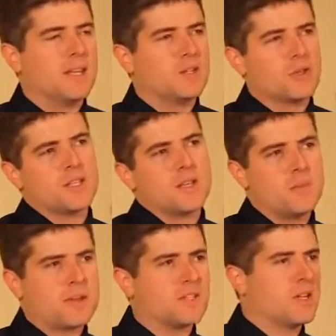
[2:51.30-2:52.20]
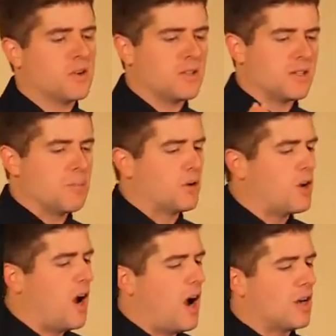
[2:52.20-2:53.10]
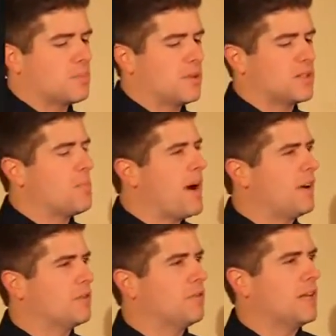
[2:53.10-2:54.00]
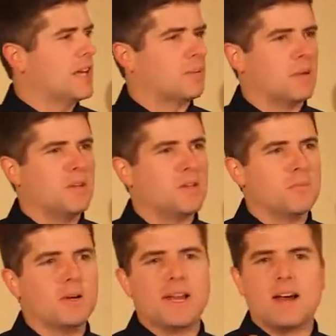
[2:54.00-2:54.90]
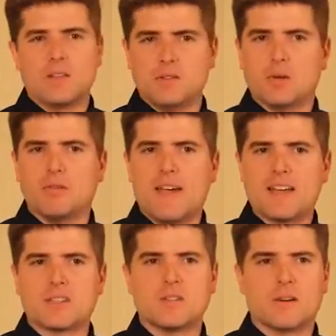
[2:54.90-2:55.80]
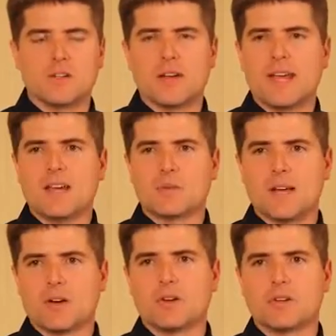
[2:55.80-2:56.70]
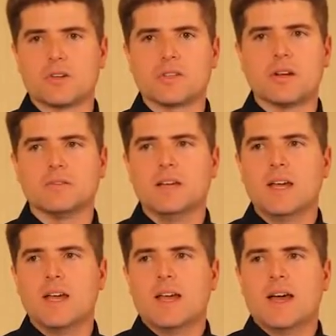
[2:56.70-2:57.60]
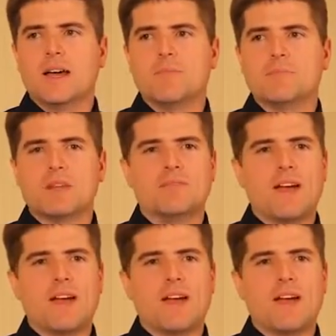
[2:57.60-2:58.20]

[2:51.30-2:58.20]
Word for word: the interesting thing about cigarettes is they burn hot, but it's a mild flame. I mean, you can put it out if you do it fast enough on your hand without hurting yourself. Uh, in